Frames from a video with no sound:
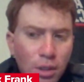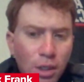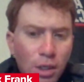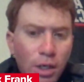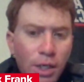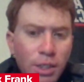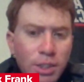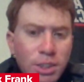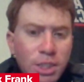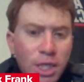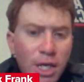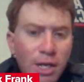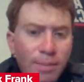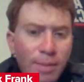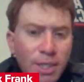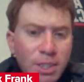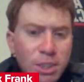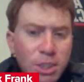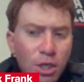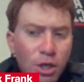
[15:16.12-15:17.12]
and I say to
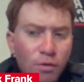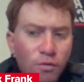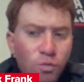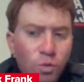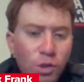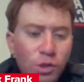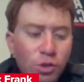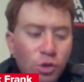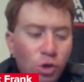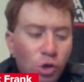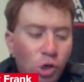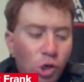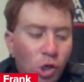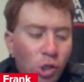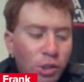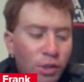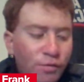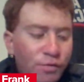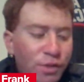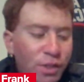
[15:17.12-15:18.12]
myself, with
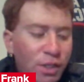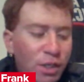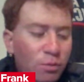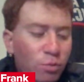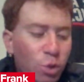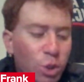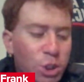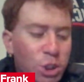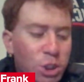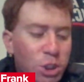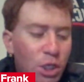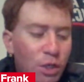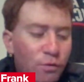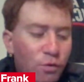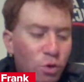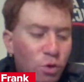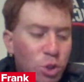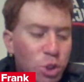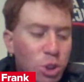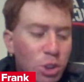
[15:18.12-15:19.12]
all of the
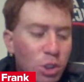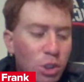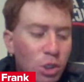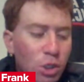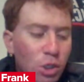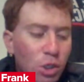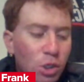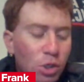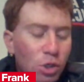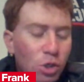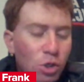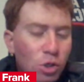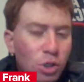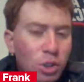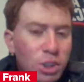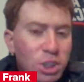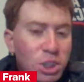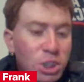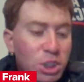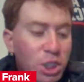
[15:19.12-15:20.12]
receivers,
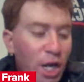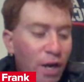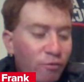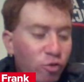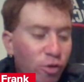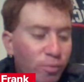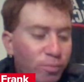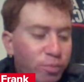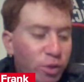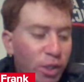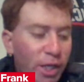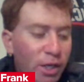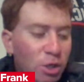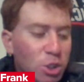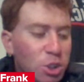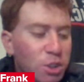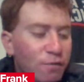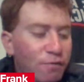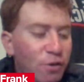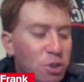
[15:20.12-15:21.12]
several
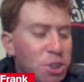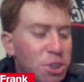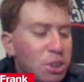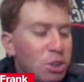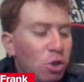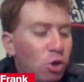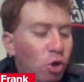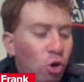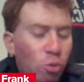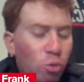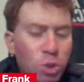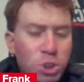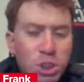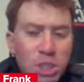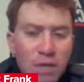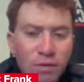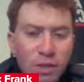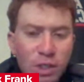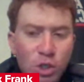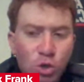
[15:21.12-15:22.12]
players, it feels like the whole
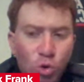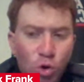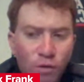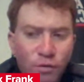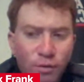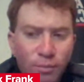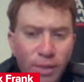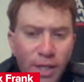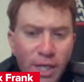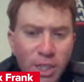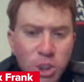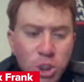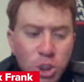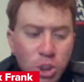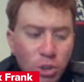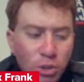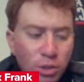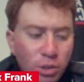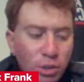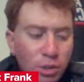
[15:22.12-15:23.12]
receiving core from last
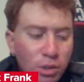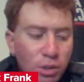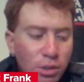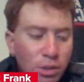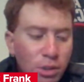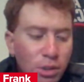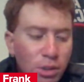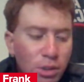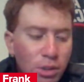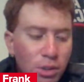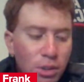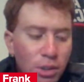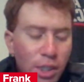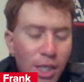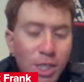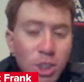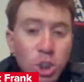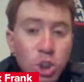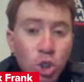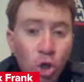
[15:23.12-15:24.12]
year
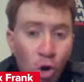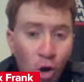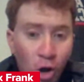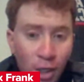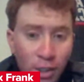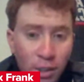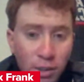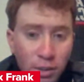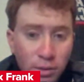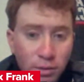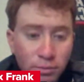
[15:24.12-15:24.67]
is gone.